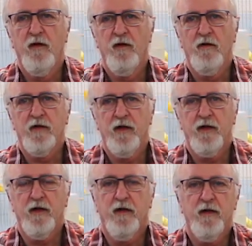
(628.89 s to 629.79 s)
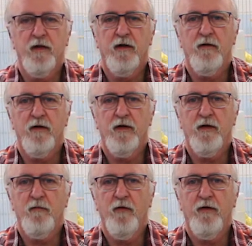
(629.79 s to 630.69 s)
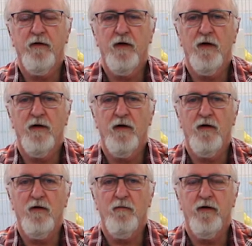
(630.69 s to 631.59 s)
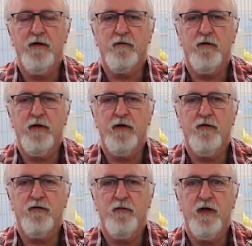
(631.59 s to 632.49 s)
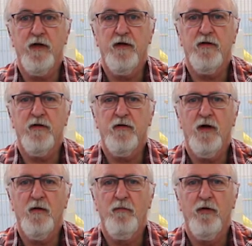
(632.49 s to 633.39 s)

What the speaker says: Okay, here I am with all my ingredients ready to